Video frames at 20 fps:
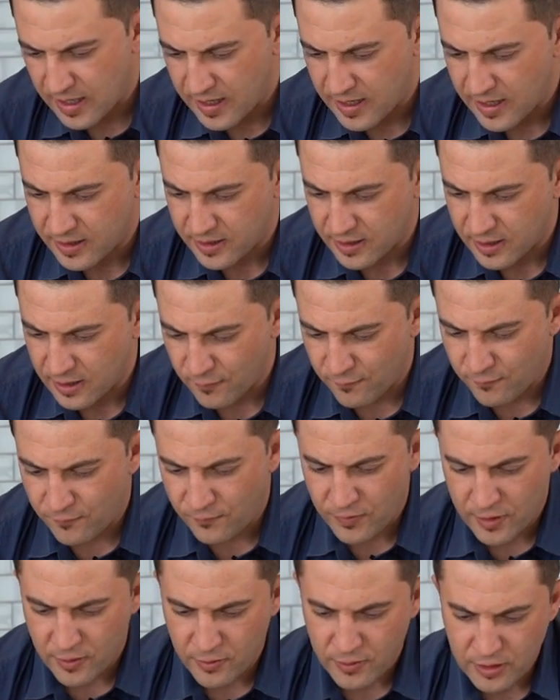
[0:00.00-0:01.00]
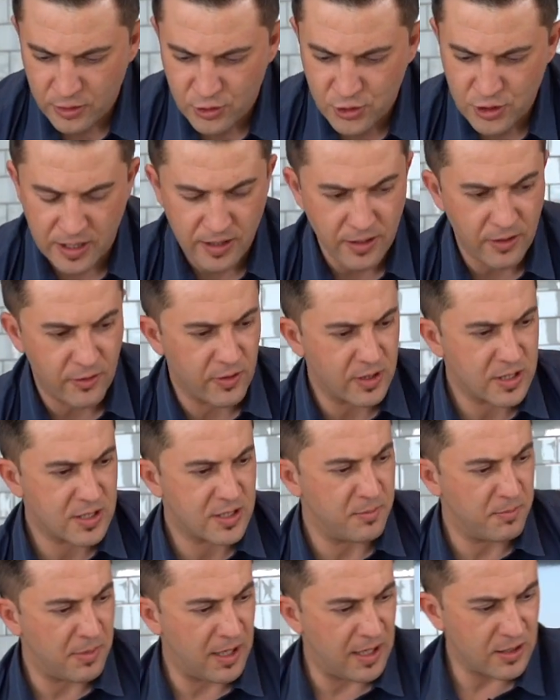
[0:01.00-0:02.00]
add a very
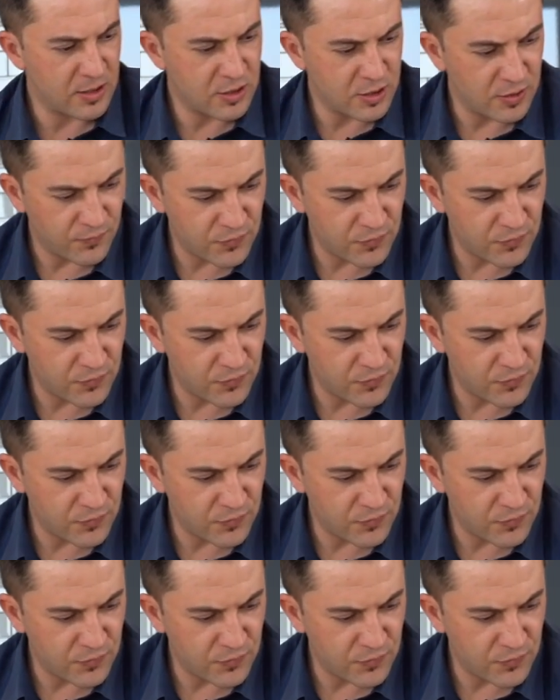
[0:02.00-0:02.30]
generous amount